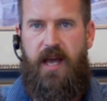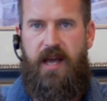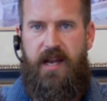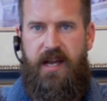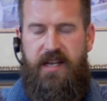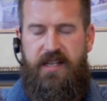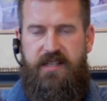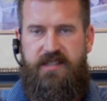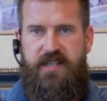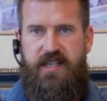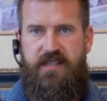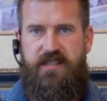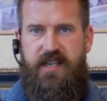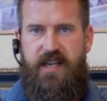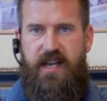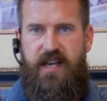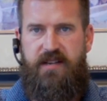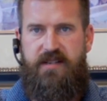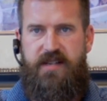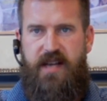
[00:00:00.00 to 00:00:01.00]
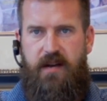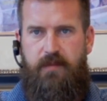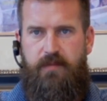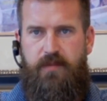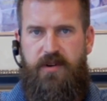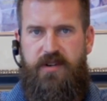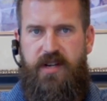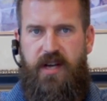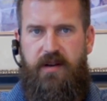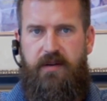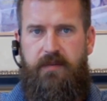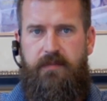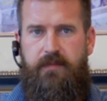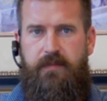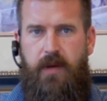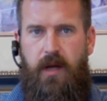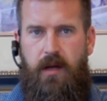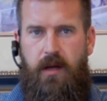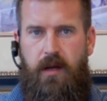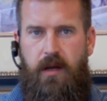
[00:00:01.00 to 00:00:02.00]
at 868.10 per ton,